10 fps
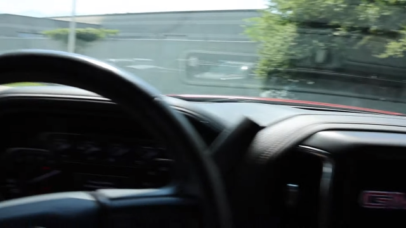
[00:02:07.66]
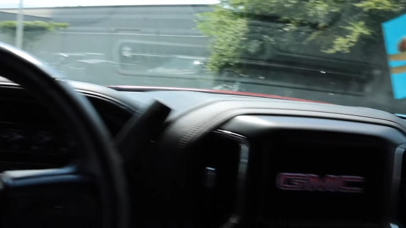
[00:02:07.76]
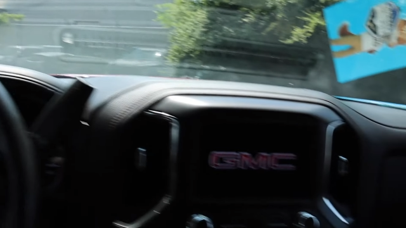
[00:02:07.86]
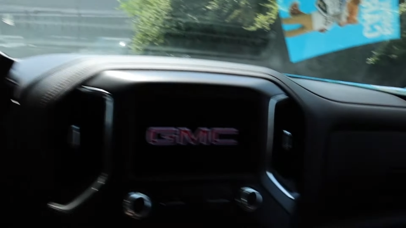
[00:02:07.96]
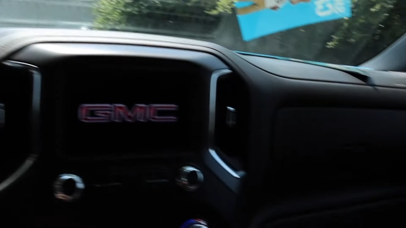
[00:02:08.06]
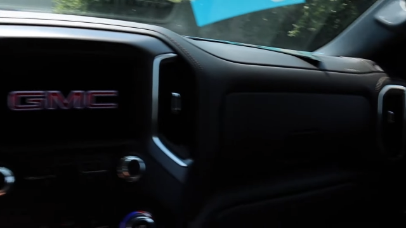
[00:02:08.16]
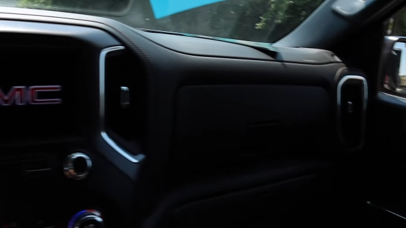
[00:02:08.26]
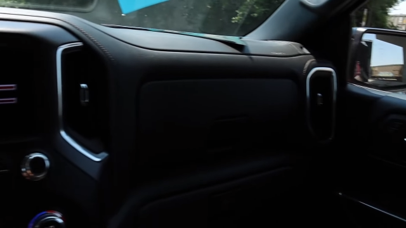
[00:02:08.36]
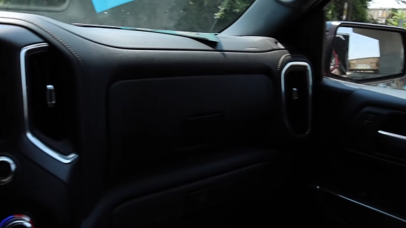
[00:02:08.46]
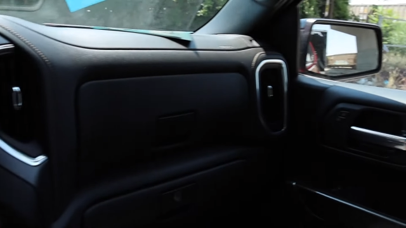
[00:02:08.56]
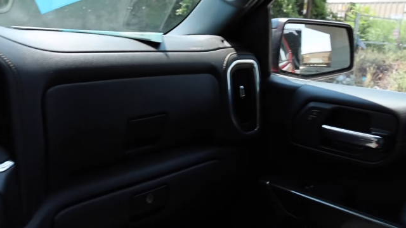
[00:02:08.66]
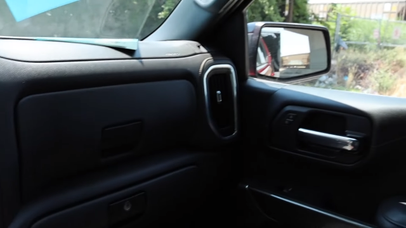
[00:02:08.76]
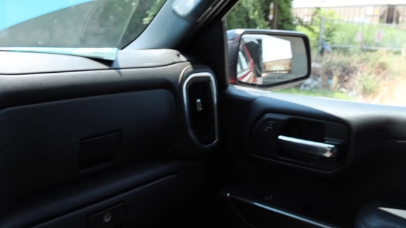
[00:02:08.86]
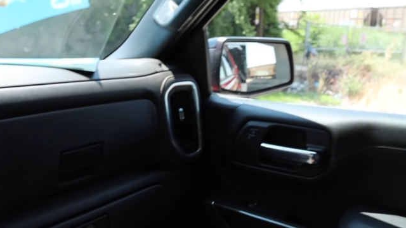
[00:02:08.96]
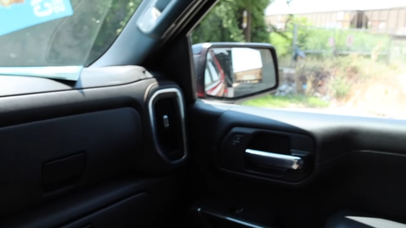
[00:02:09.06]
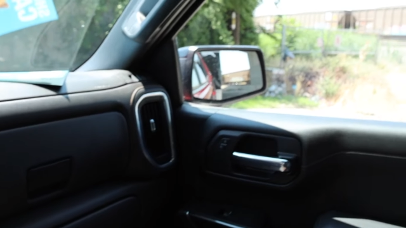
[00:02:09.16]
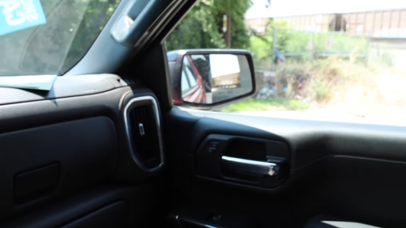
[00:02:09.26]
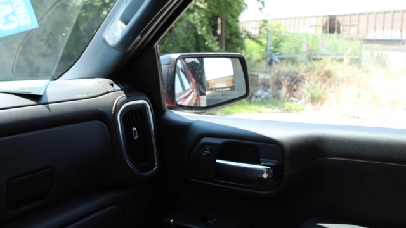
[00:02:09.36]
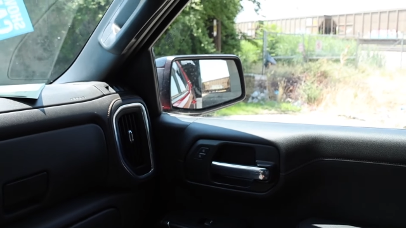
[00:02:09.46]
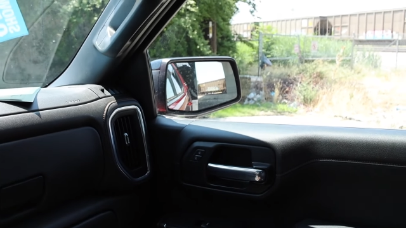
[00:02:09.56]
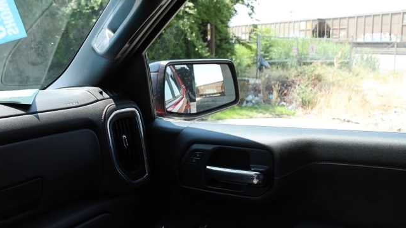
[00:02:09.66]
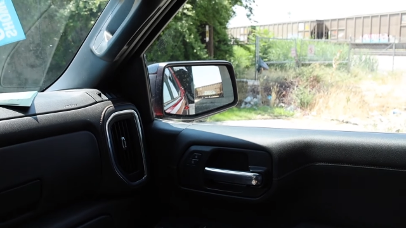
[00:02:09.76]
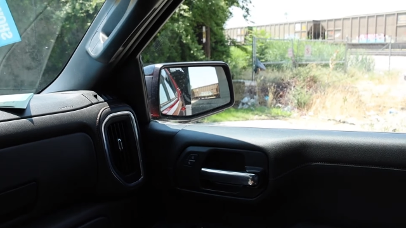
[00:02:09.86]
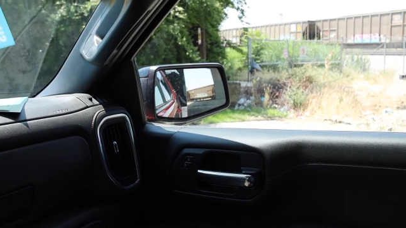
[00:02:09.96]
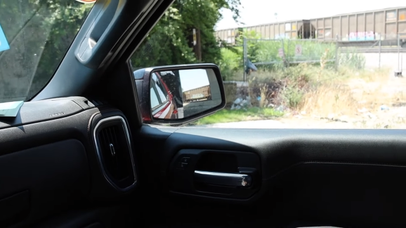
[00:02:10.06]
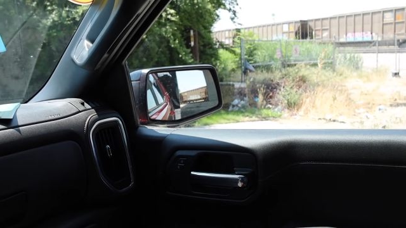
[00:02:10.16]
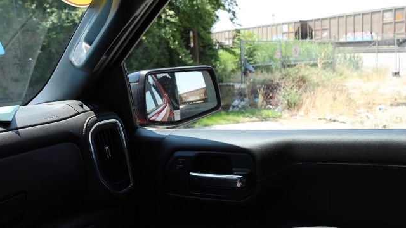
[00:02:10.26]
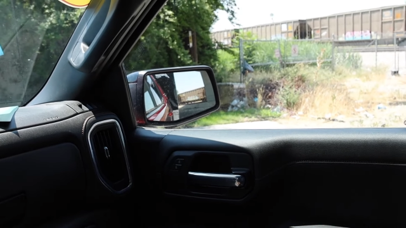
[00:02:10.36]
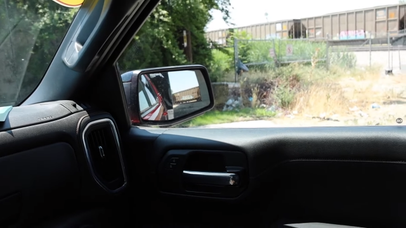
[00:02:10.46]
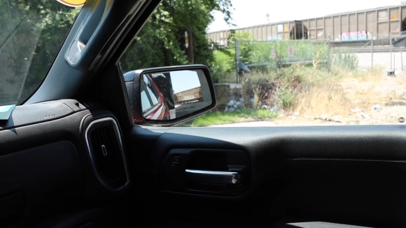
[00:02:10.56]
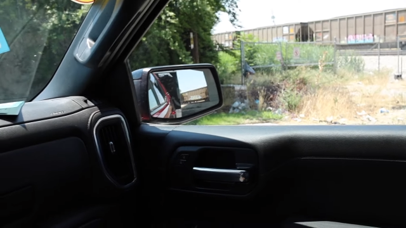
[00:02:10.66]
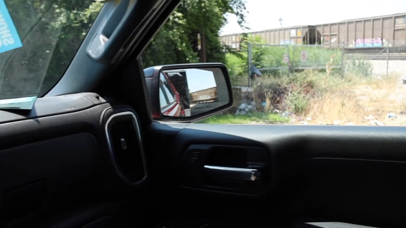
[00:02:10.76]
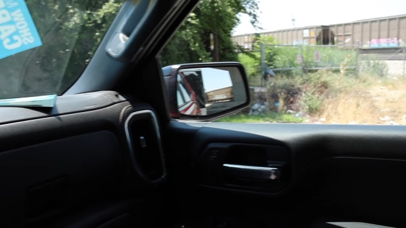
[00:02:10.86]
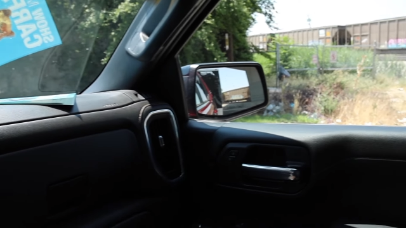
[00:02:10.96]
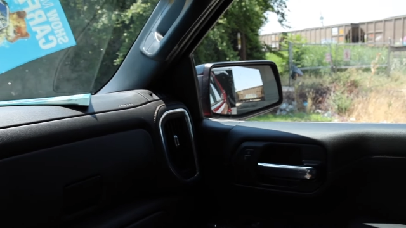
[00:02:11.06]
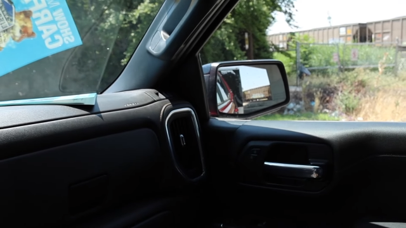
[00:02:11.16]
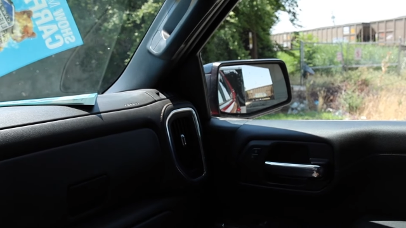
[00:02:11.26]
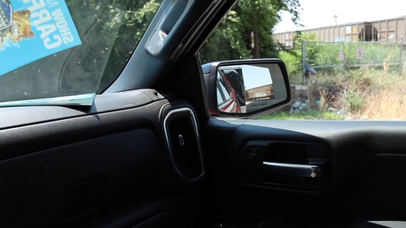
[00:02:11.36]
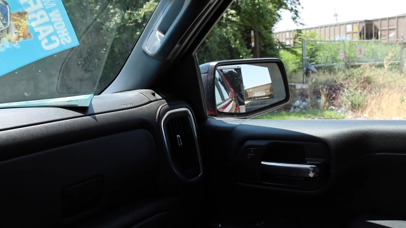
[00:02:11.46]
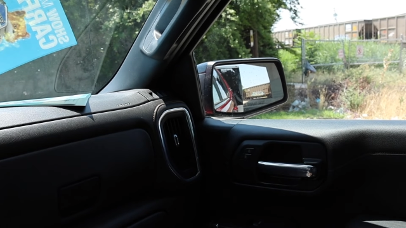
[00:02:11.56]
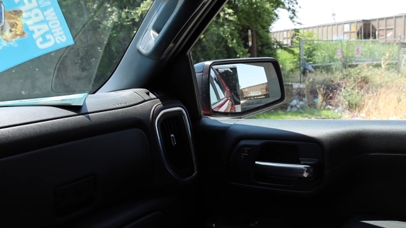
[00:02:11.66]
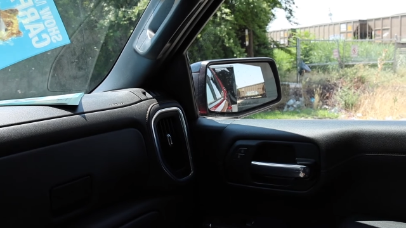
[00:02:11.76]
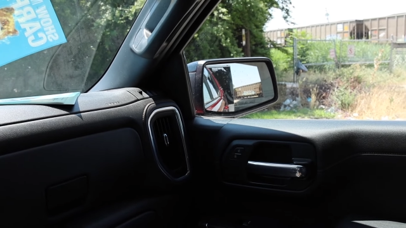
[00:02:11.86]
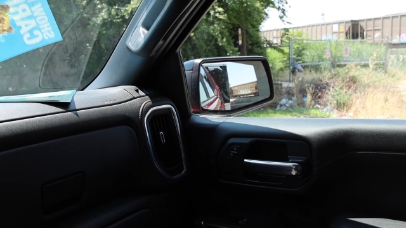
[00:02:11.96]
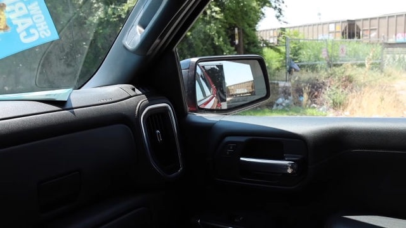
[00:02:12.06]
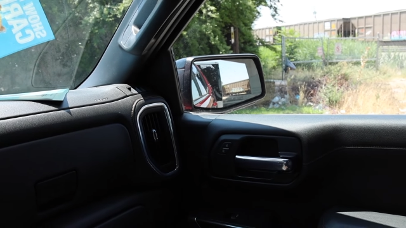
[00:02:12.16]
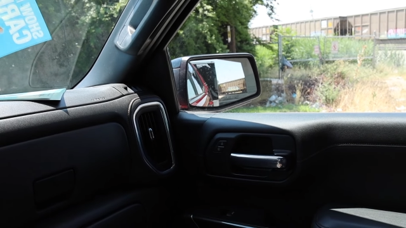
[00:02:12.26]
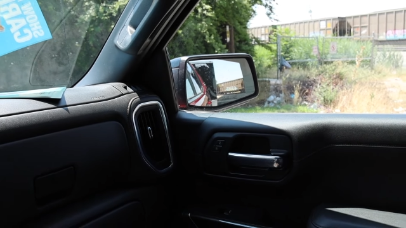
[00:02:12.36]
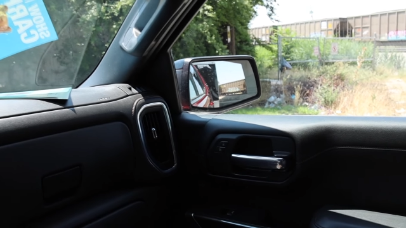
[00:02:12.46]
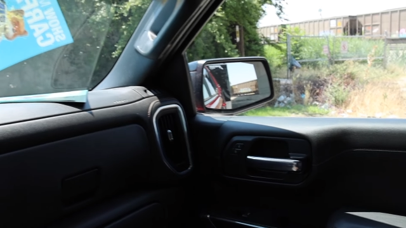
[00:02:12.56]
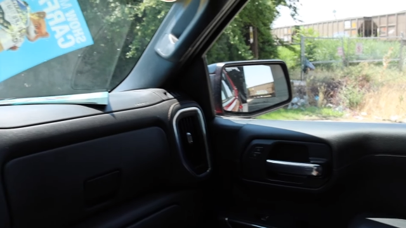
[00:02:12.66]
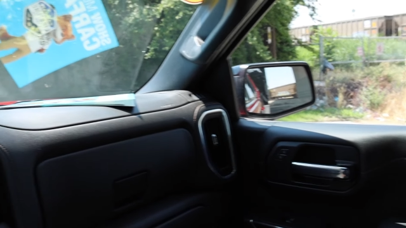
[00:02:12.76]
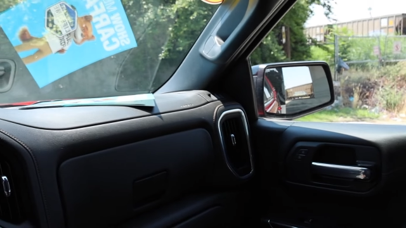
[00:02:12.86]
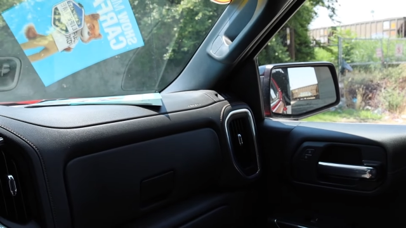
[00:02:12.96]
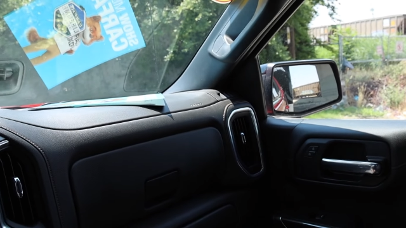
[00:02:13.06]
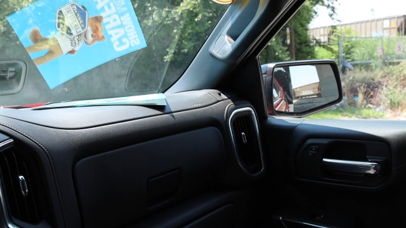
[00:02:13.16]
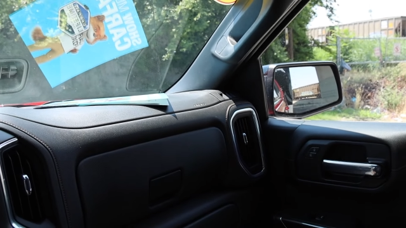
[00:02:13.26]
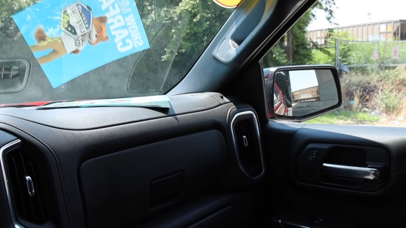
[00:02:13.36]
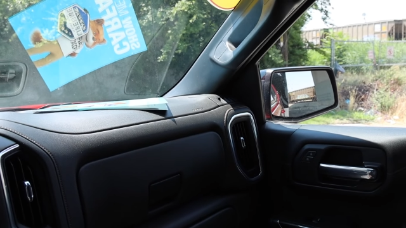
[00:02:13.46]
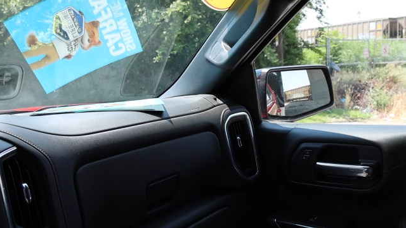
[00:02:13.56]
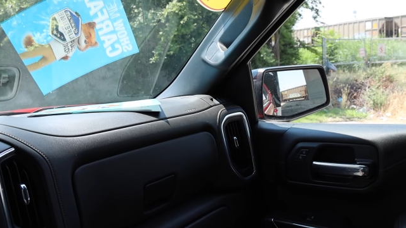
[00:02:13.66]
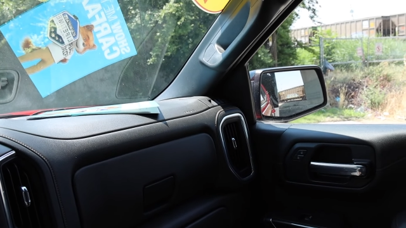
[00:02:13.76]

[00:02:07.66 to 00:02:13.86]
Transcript: Nobody's mouth can be seen.